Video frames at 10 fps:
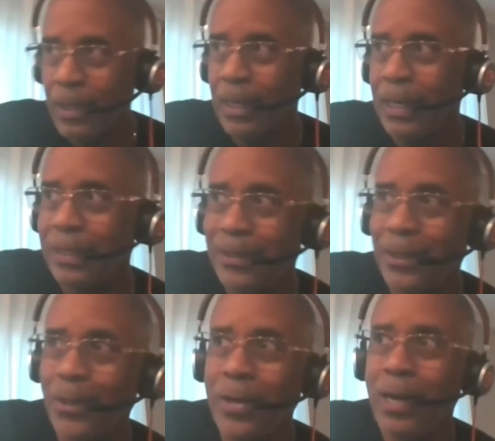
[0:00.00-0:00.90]
And
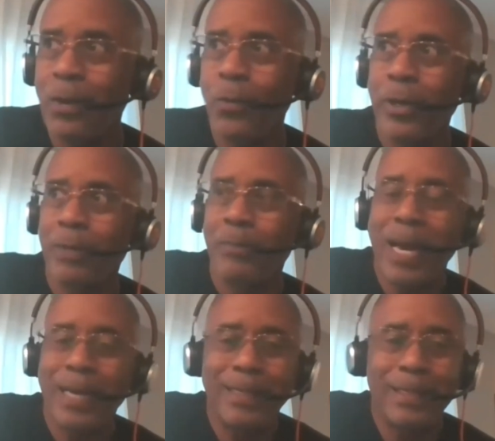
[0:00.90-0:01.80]
so now we're
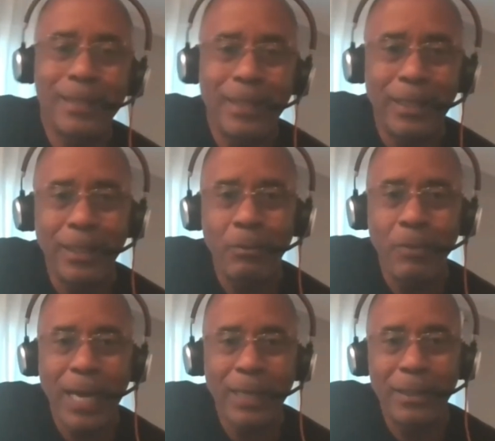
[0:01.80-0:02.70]
back in the city and
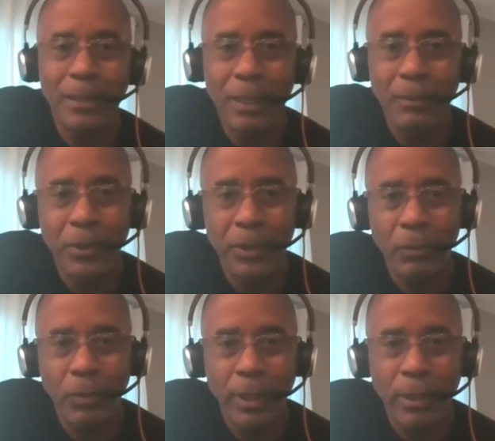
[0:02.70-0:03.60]
back in the neighborhood
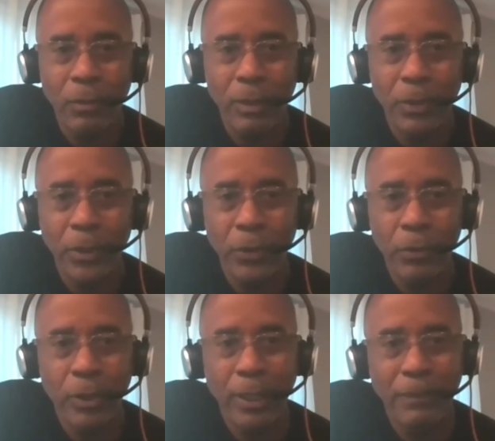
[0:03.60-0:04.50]
where we both
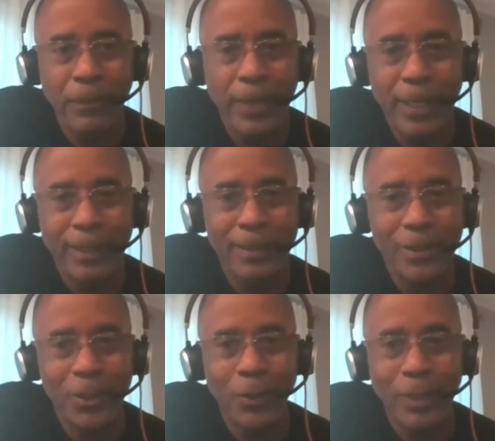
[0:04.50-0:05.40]
grew up. And
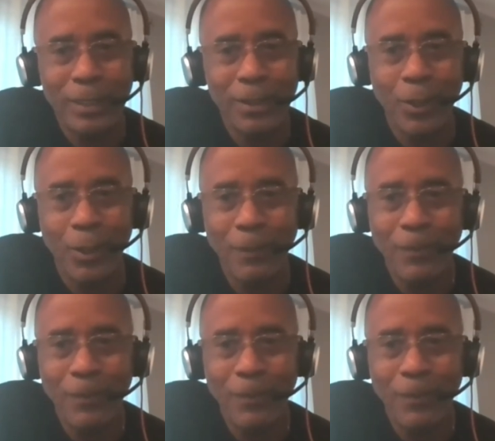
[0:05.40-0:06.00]
so that's all